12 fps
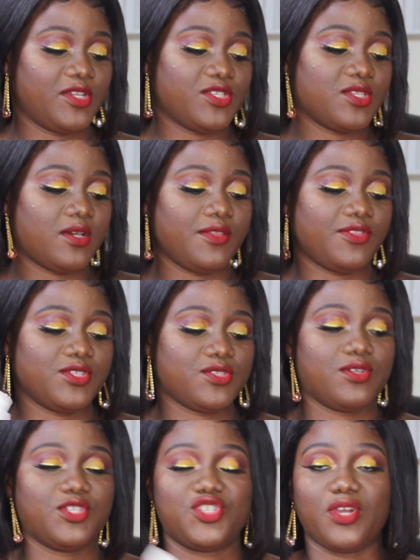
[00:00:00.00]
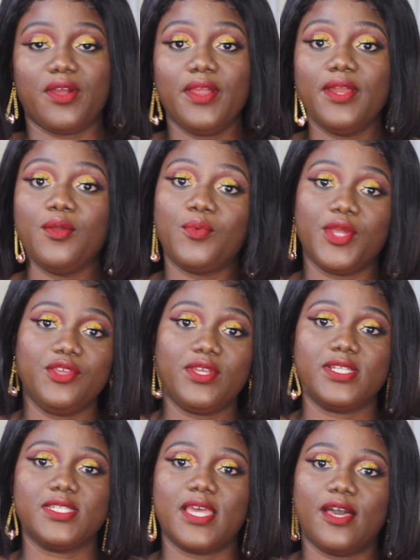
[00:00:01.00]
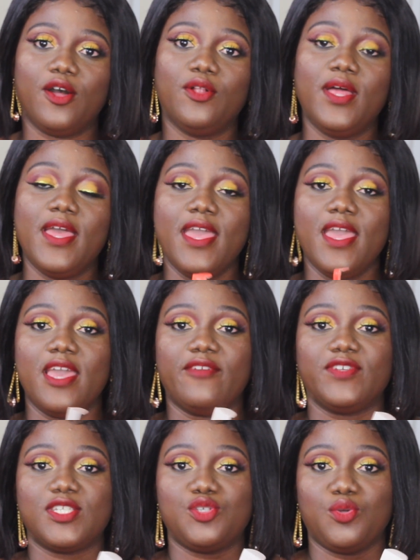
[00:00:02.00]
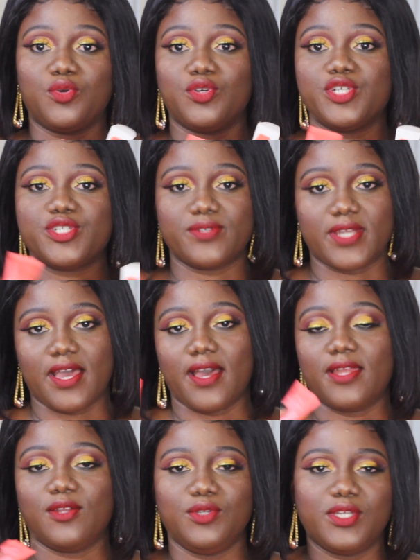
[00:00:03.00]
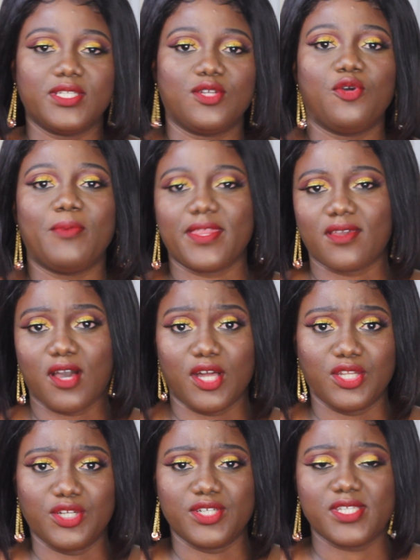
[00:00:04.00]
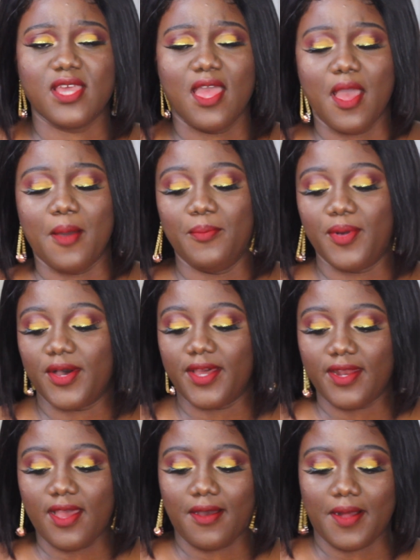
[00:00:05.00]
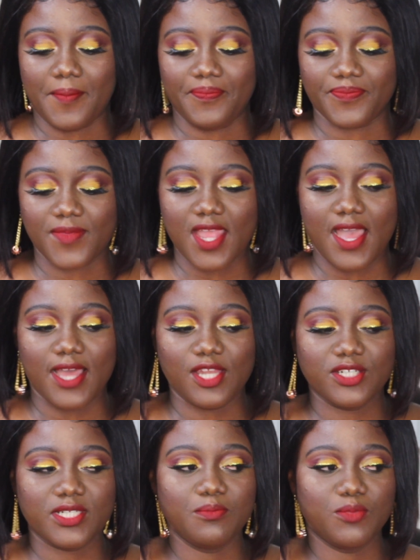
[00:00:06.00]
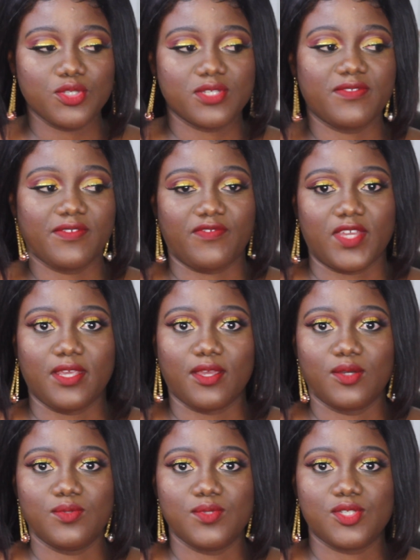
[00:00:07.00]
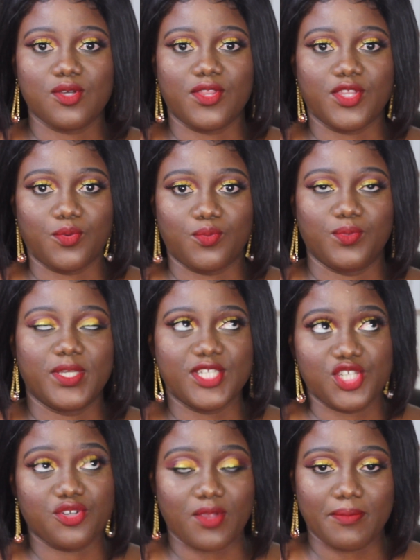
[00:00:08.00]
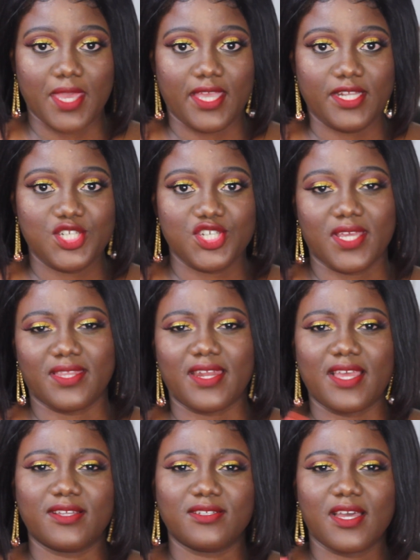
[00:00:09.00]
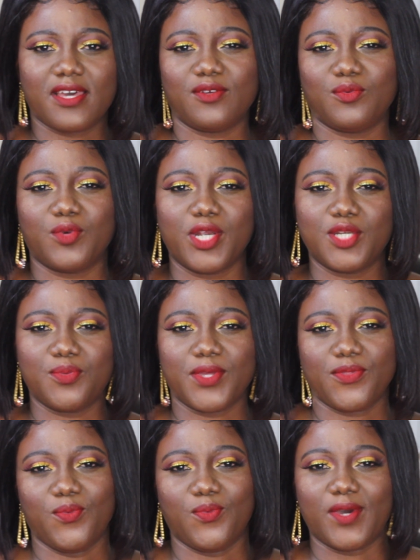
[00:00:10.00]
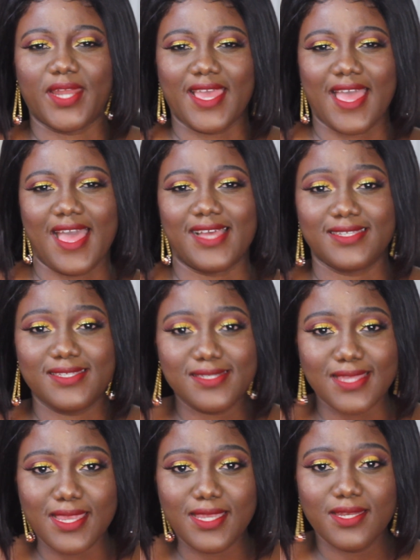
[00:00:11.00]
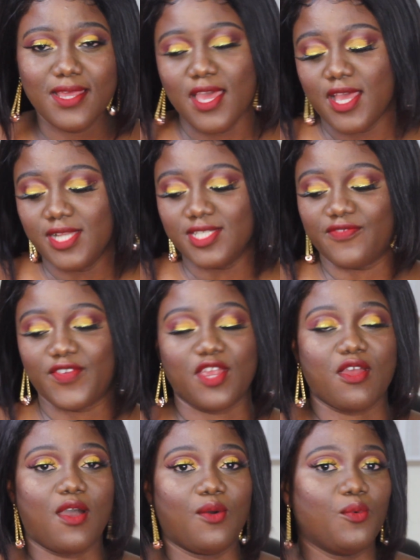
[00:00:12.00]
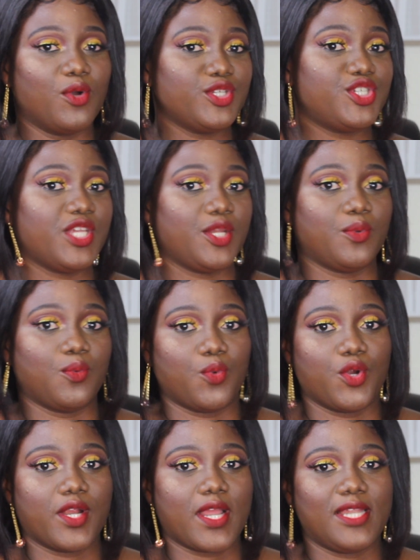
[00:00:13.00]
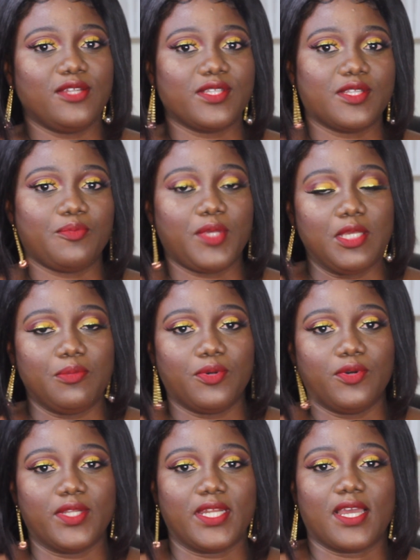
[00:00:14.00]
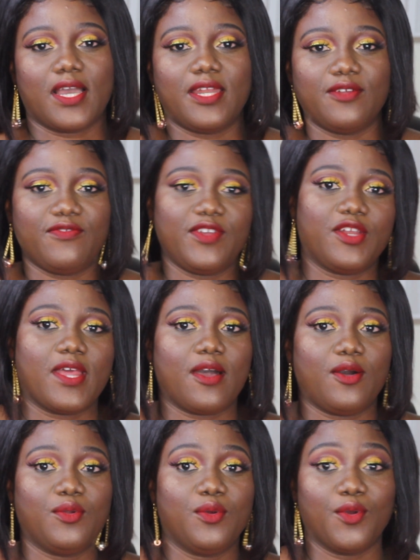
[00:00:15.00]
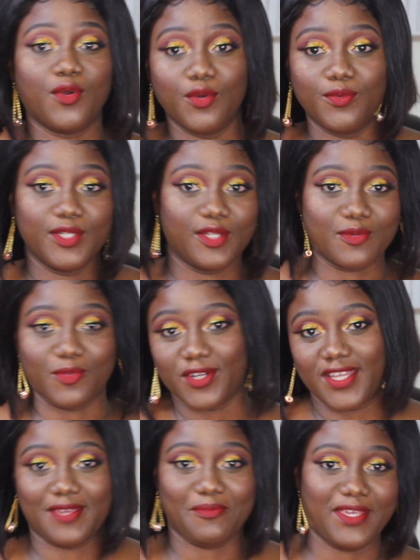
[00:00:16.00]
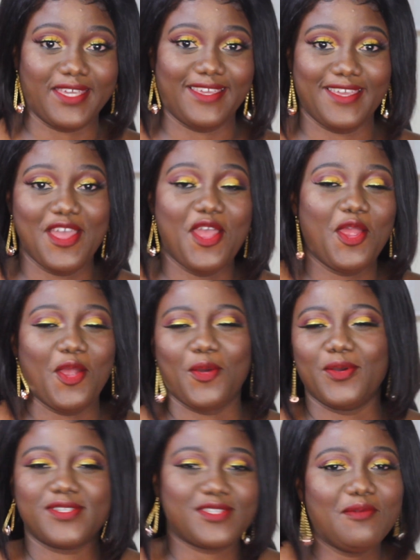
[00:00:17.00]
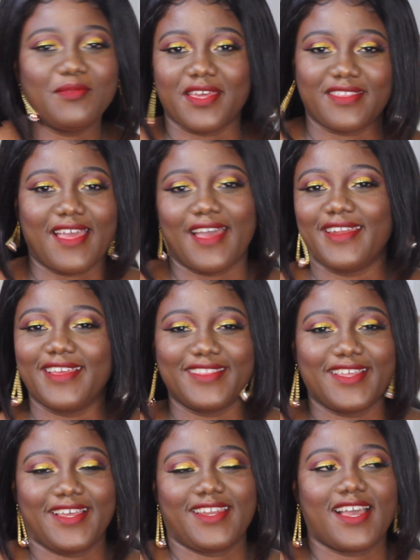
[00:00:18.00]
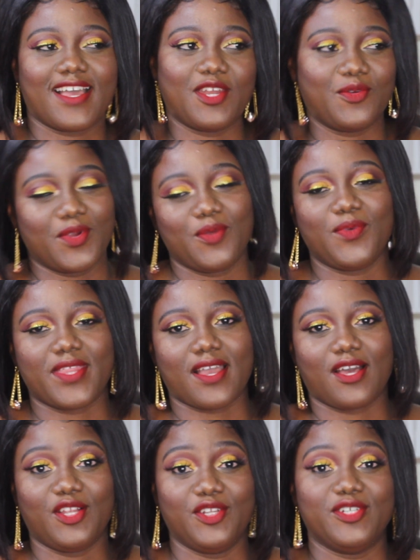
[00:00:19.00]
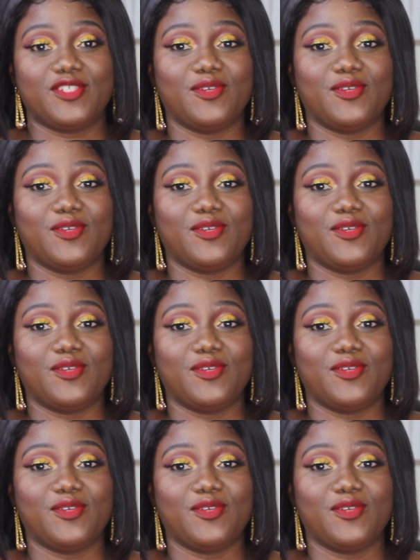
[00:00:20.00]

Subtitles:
There's a chart where you can tell if it's yours or not, or you can go by the colors. But I looked at most of the videos on the Instagram page, and then I kind of worked with what I had seen to figure out what shade would work. I looked at the people and I kind of figured out who will look more like me or something like that, and then I kind of worked with that color.